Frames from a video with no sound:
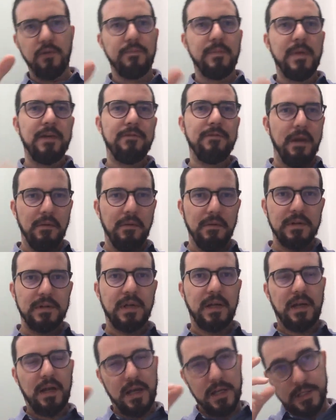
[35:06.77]
of my
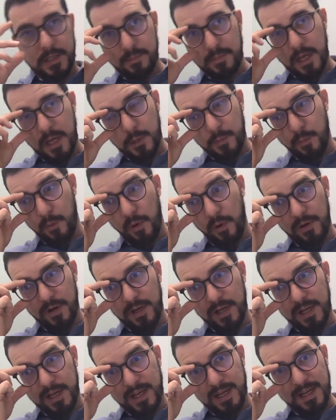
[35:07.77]
favorite custom
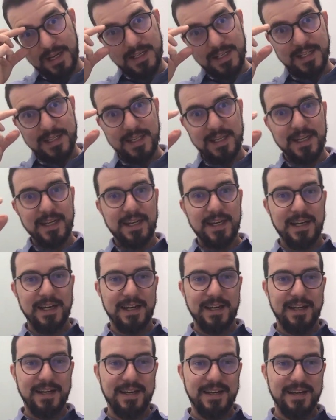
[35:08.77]
dashboard is,
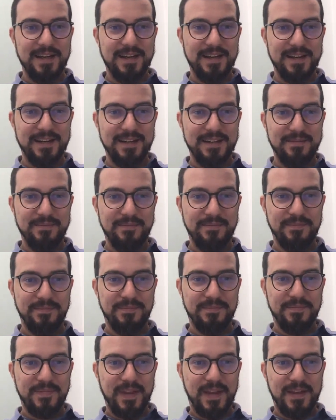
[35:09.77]
for
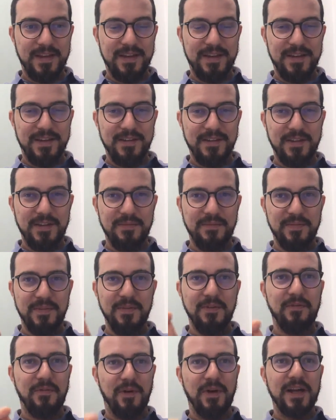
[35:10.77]

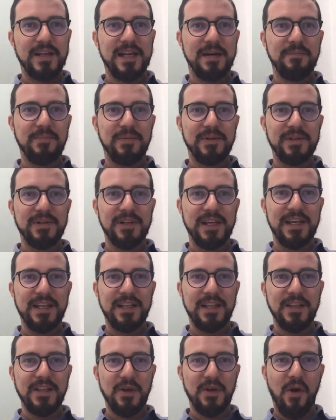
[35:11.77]
example,
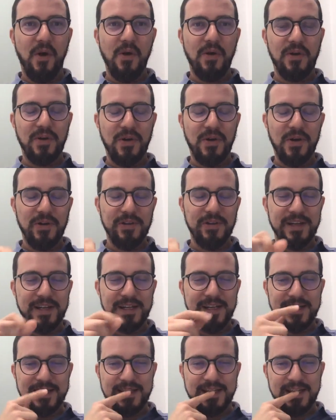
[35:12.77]
in OnCrawl
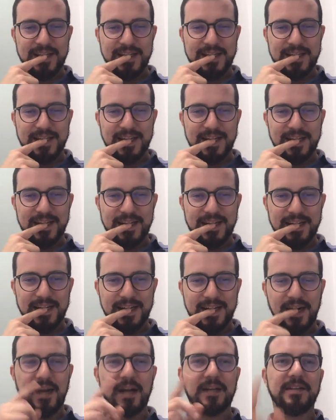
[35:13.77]
is this
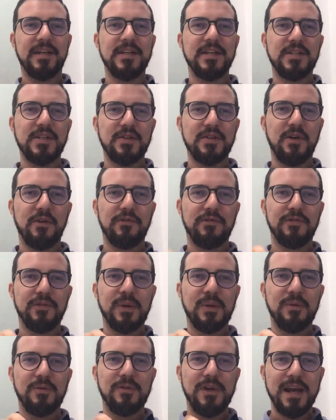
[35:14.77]
characteristic of
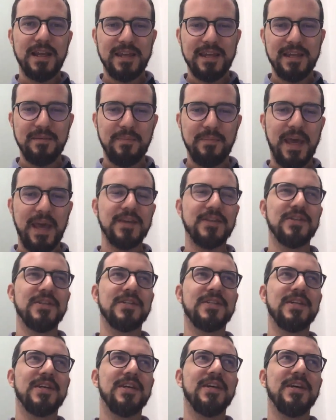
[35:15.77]
ranking
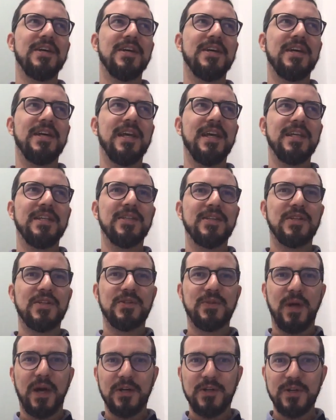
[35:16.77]
pages in
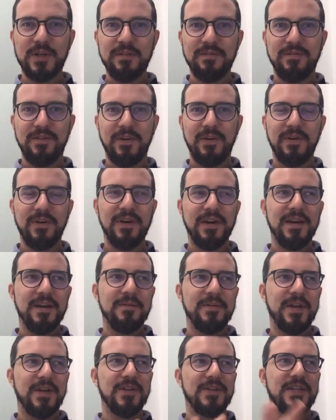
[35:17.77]
structure info,
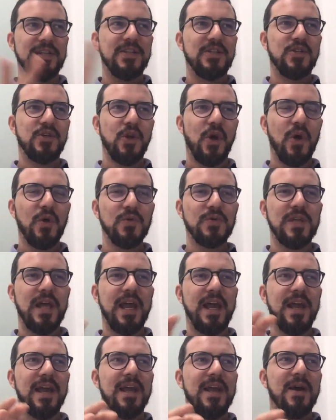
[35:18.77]
because it shows
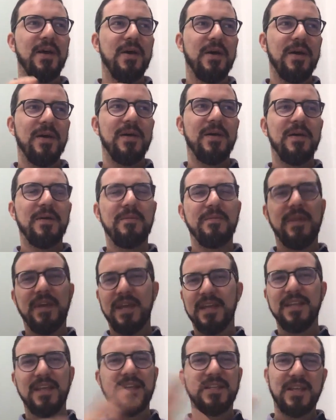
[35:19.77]
like
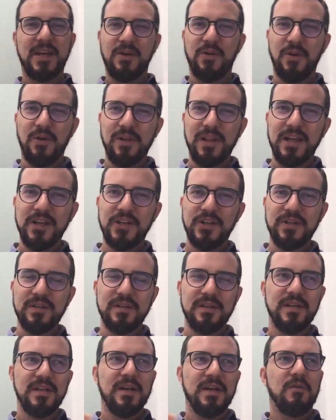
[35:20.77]
it's a
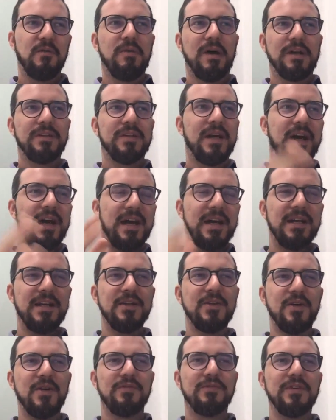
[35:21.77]
correlation. What kind
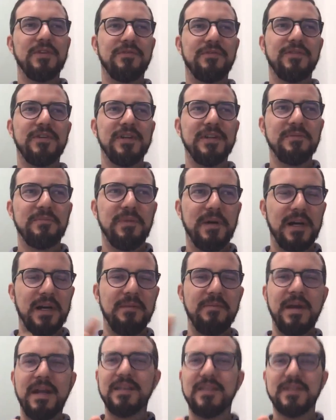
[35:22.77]
of different
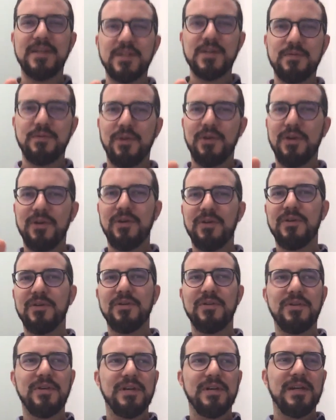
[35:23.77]
parameters were